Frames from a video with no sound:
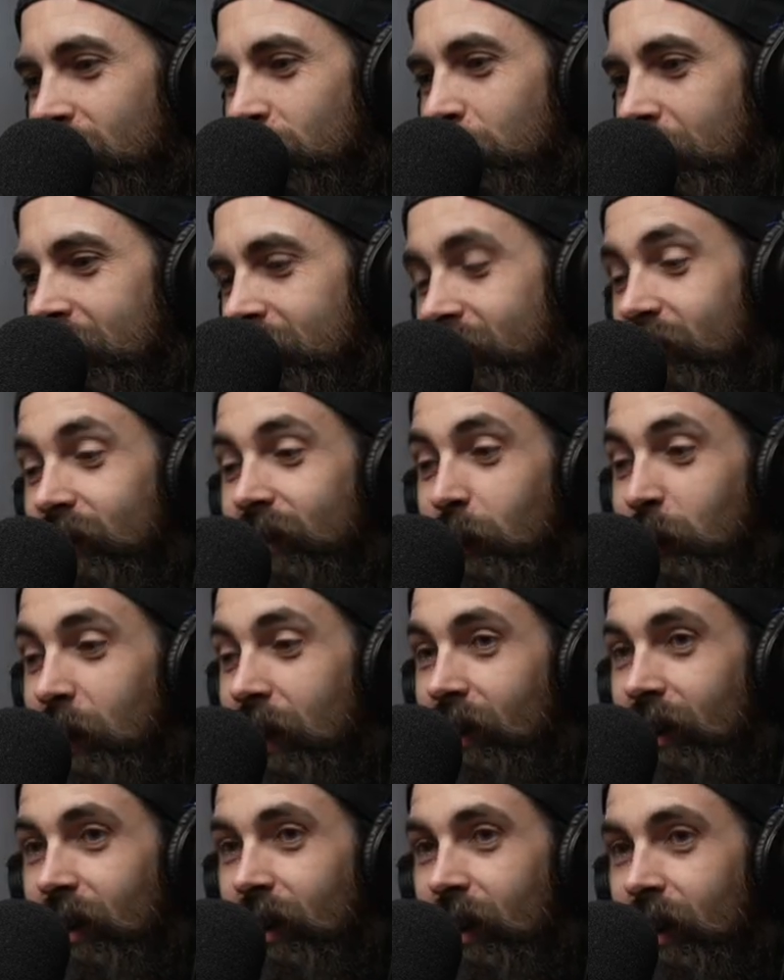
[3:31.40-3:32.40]
But did you try
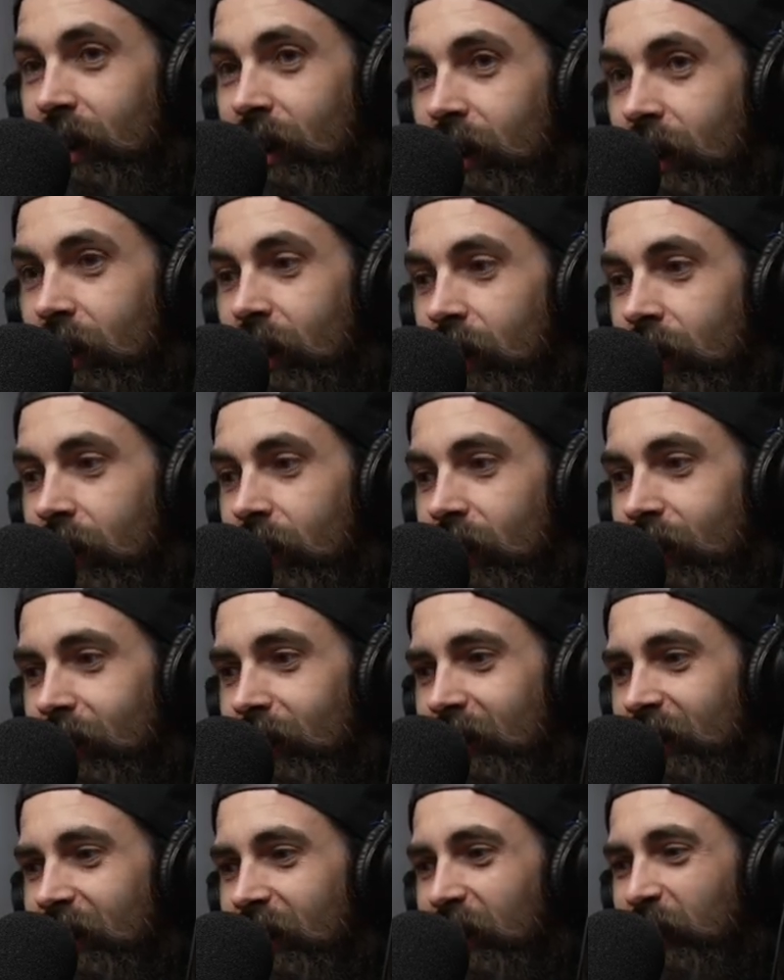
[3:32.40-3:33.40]
and get an erection?
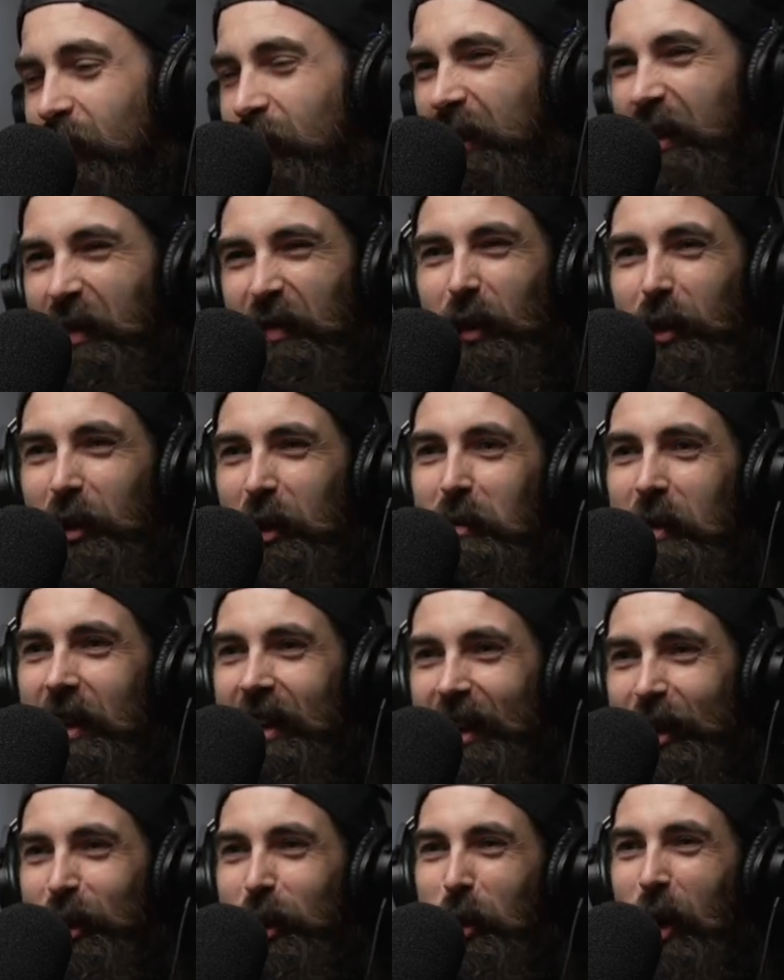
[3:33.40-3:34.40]
What the fuck do you mean?
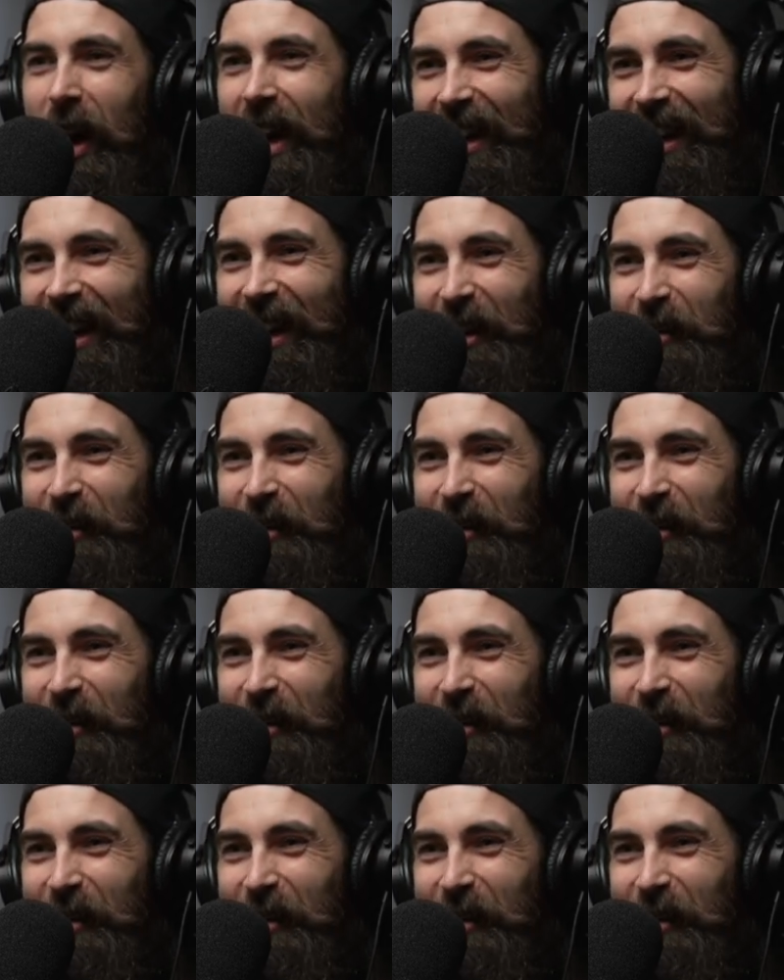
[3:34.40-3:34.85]
I try and get an